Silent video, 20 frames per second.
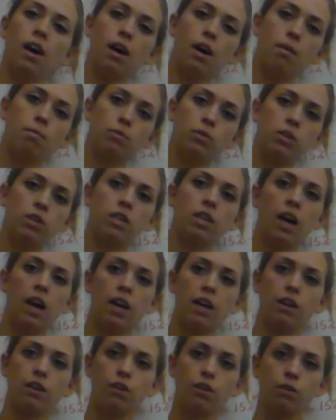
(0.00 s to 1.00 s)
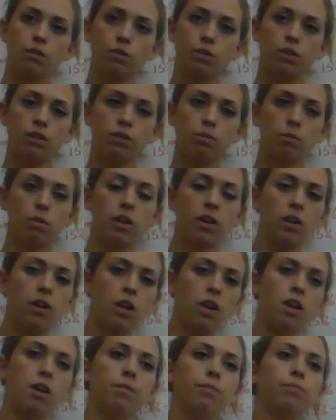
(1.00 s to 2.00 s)
To diagnose
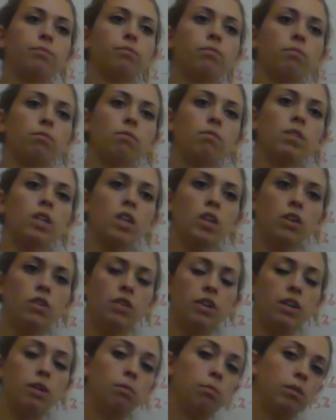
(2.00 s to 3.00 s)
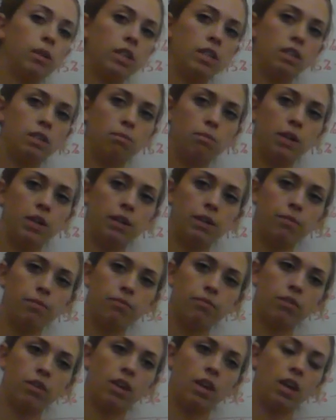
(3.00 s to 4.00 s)
malaria, you need a blood smear
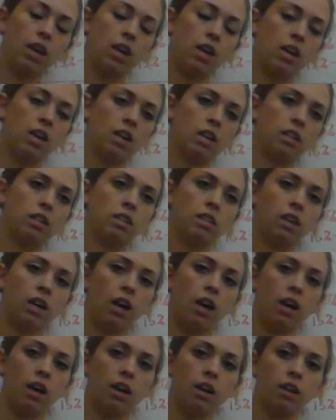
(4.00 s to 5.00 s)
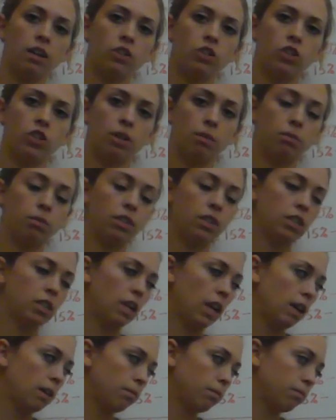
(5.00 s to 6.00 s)
and GM
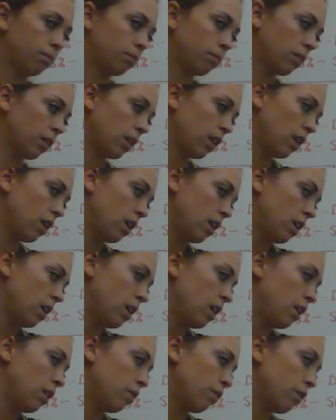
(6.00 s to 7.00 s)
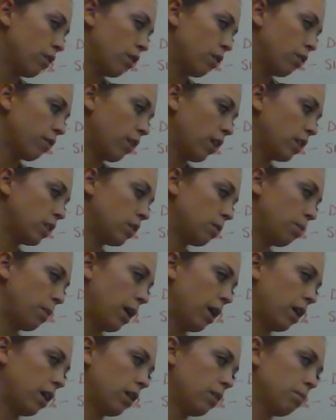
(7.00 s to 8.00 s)
stain. For
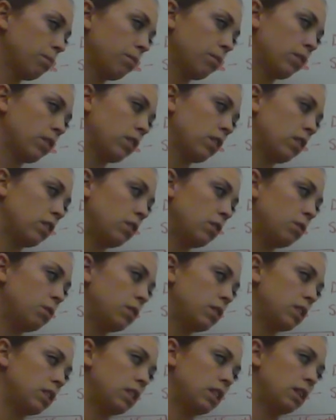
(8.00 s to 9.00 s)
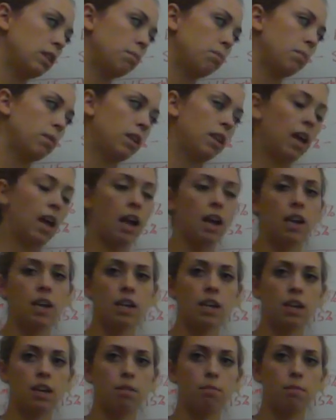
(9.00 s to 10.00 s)
falciparum, you would see
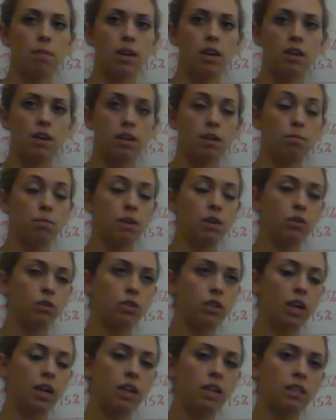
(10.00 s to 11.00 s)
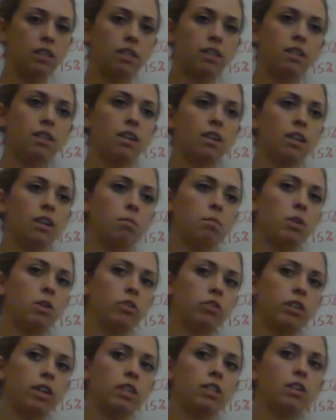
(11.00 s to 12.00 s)
banana gametocytes.
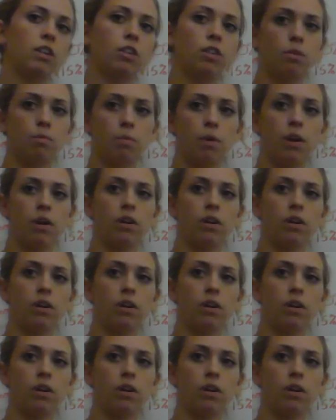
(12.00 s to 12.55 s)
Gametocytes are